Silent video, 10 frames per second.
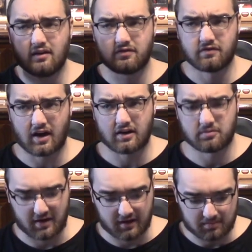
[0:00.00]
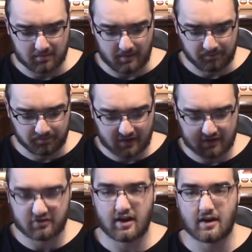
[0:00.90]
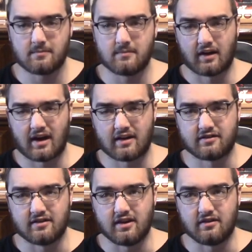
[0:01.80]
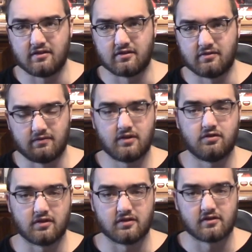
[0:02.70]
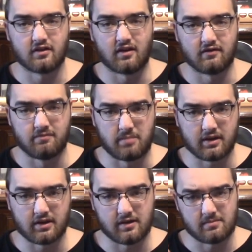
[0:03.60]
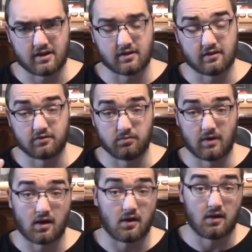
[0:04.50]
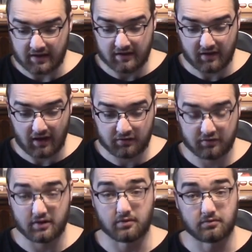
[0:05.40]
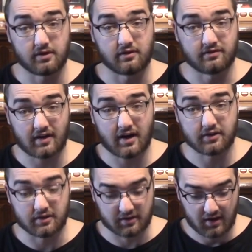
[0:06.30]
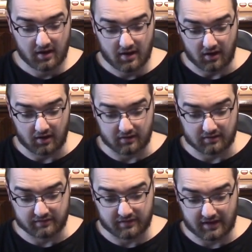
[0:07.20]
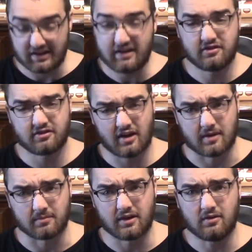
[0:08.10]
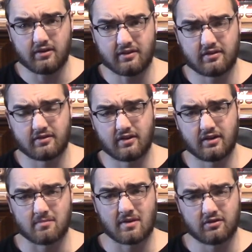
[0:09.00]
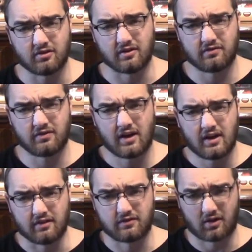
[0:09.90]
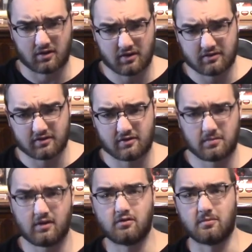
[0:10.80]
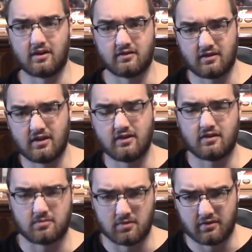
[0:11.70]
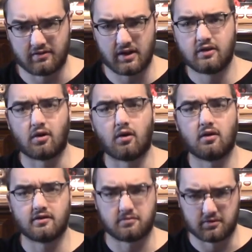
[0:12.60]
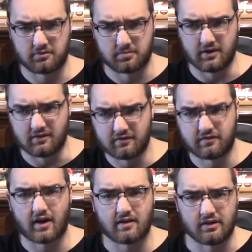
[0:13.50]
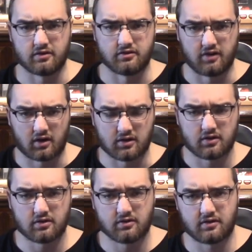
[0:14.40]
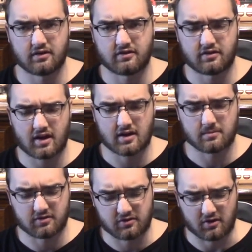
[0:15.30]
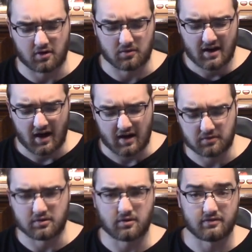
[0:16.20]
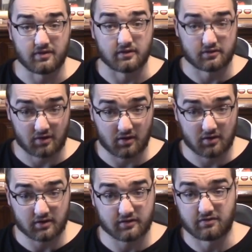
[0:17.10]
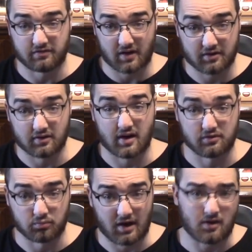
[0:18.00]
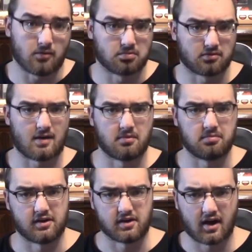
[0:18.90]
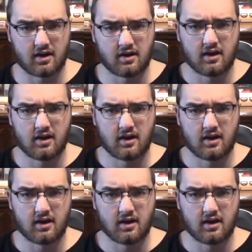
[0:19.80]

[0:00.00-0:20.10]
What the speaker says: flashbacks, but Sam has these visions of Billy because, well, he's actually the real father of at least Sam. They don't necessarily mention if Tara's in this picture, because in this movie, Tara's supposed to be 5 years younger than Sam, so I don't know if he's Tara's father as well, probably not,